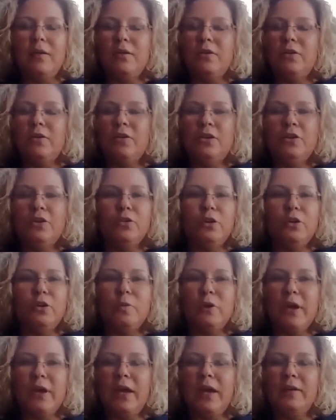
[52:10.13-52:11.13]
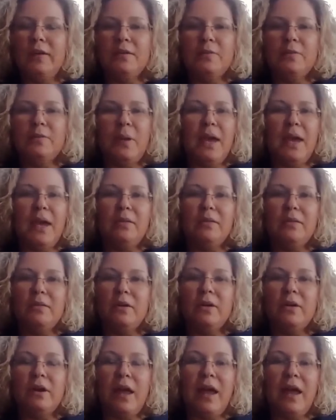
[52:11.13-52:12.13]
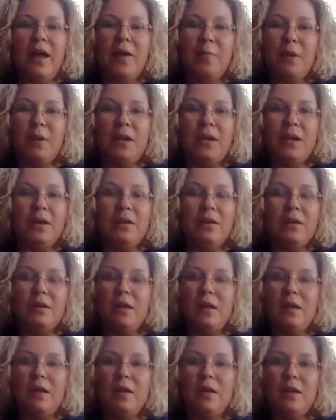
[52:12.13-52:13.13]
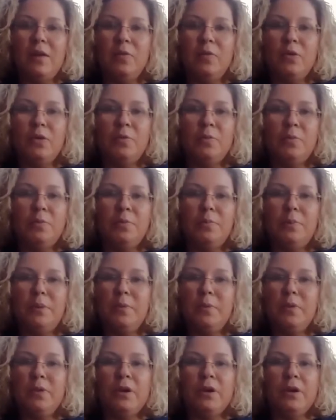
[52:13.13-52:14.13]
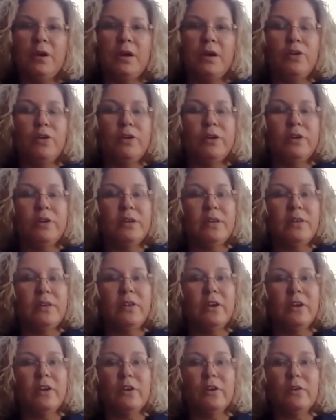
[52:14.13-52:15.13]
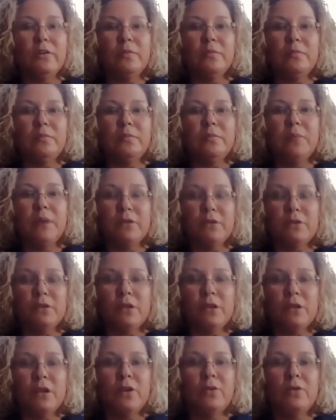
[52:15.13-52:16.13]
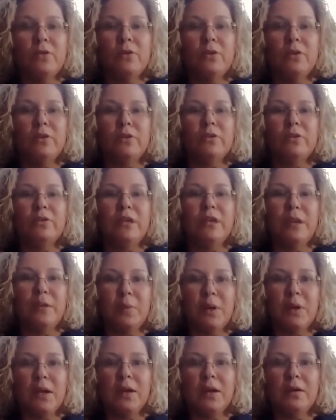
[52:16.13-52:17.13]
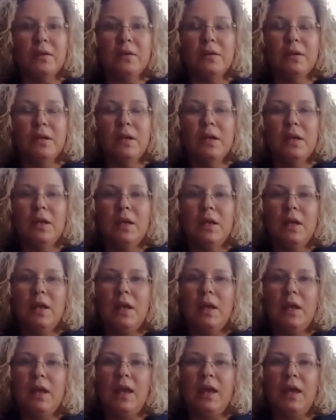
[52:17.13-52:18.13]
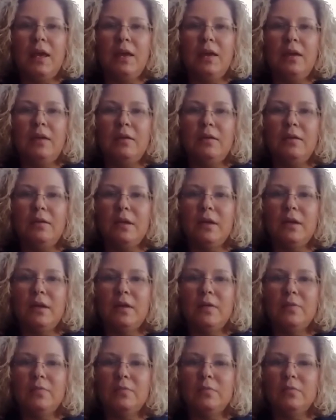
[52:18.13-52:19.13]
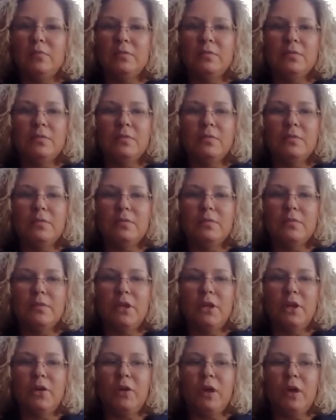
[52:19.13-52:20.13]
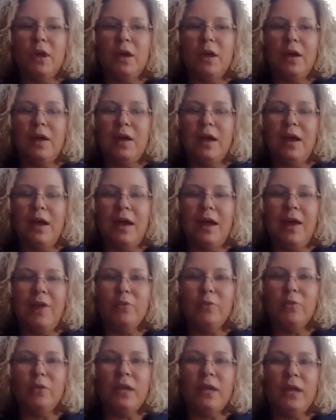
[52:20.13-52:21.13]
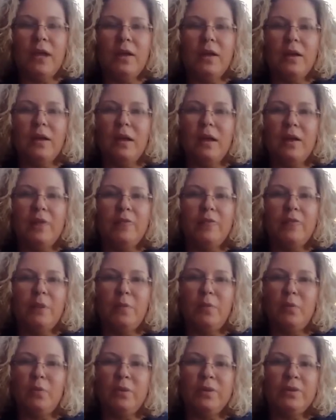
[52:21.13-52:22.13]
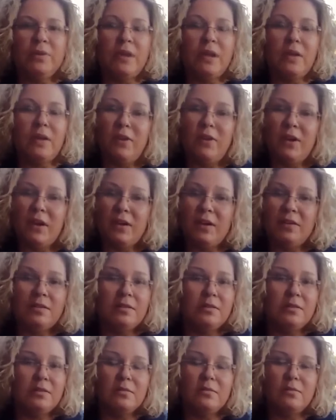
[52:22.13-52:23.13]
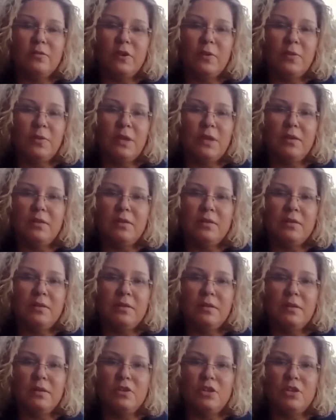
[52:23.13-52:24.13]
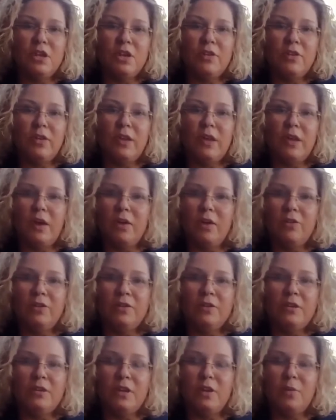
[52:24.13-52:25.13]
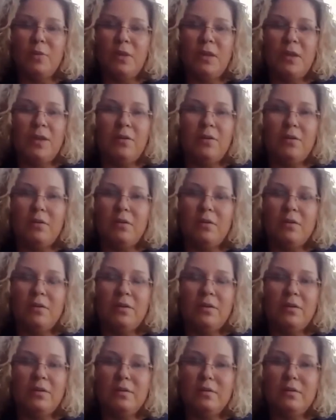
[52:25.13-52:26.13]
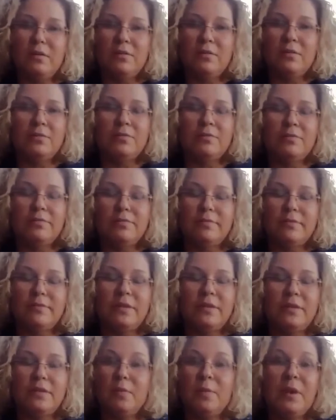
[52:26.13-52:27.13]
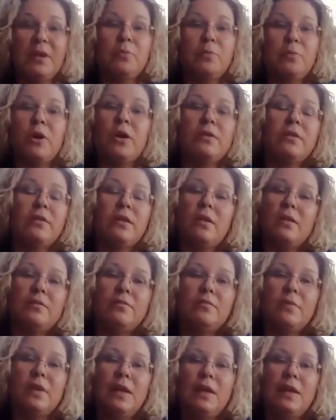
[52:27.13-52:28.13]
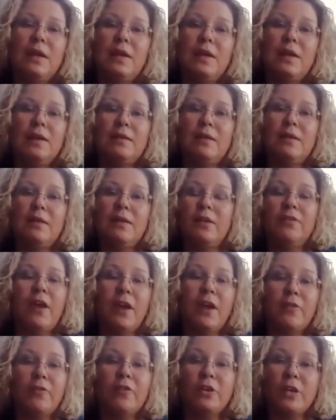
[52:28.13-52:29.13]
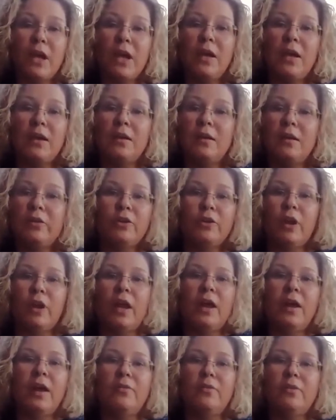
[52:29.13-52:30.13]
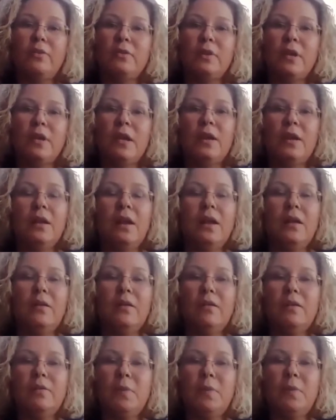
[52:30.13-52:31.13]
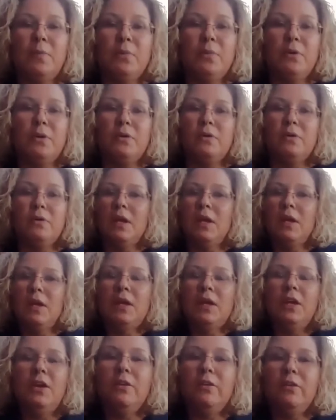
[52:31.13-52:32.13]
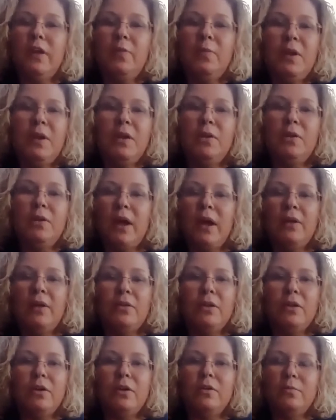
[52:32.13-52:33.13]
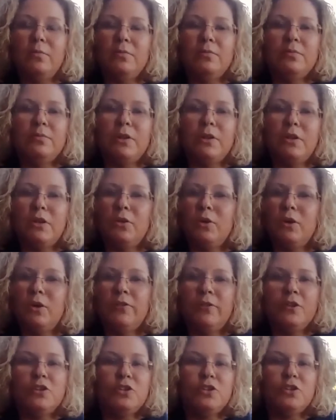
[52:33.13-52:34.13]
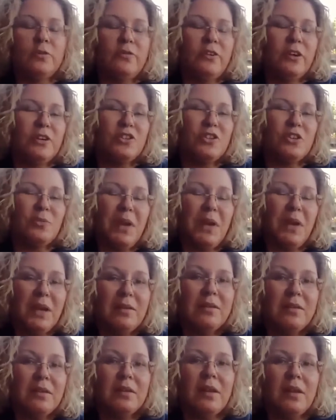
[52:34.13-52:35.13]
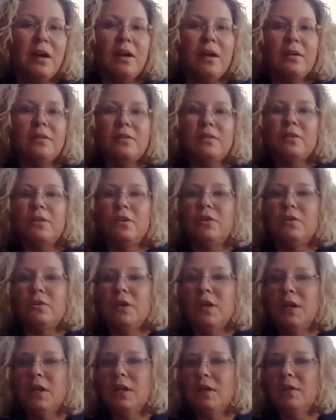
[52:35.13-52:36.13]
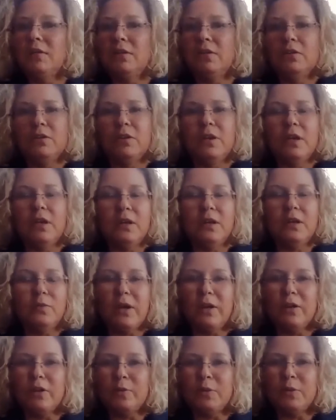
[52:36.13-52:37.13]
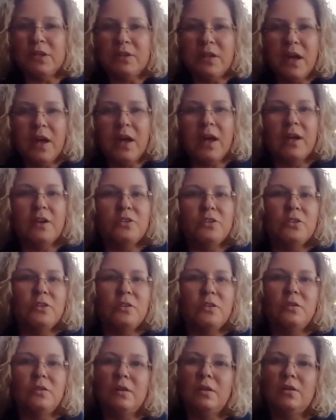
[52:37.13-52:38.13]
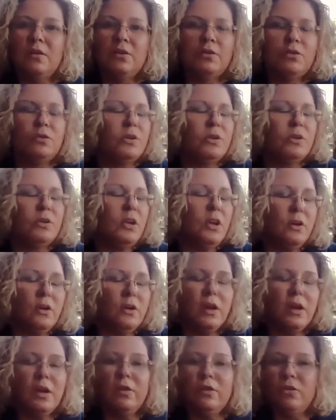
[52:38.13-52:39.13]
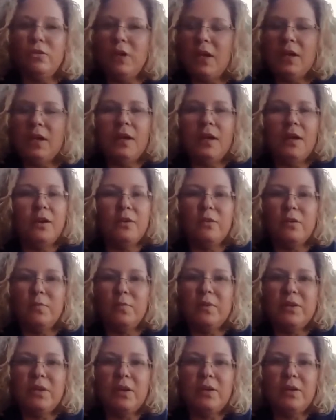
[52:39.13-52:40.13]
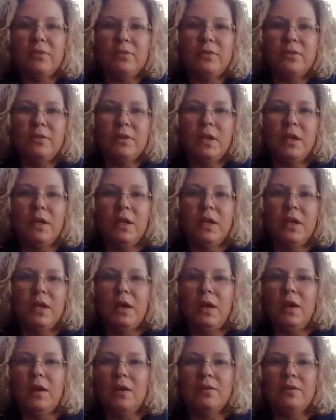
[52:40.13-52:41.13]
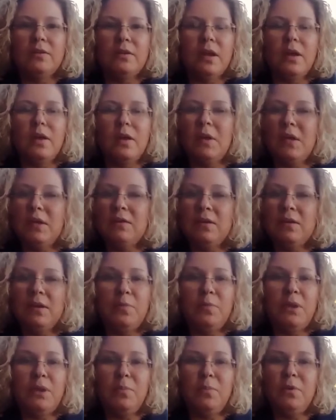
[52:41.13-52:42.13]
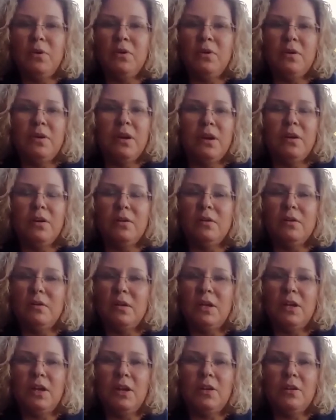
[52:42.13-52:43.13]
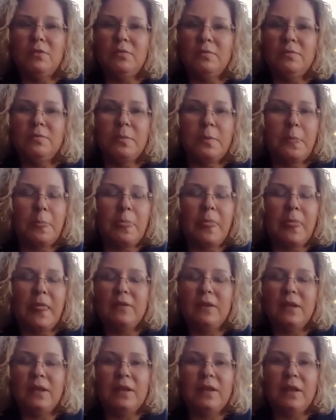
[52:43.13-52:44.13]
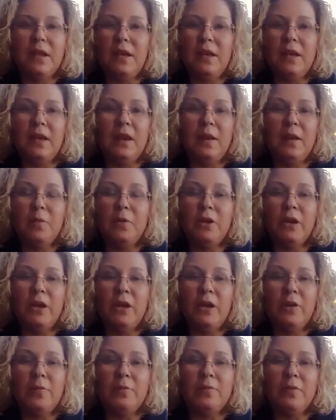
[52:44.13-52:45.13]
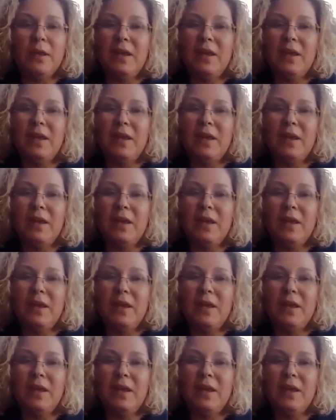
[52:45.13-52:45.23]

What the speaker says: Your normal aches and pains aren't happening anymore. People are increasing their muscle tone, their stamina. And, I haven't really had a lot of people with side effects from this gel. They all just tell me this is the best product that they've ever taken in their lives. And a lot of these people, they've been around. They're going to functional medicine docs. They're getting regular massage. They're doing yoga. They're taking care of themselves. Some people are, they need a lot more help.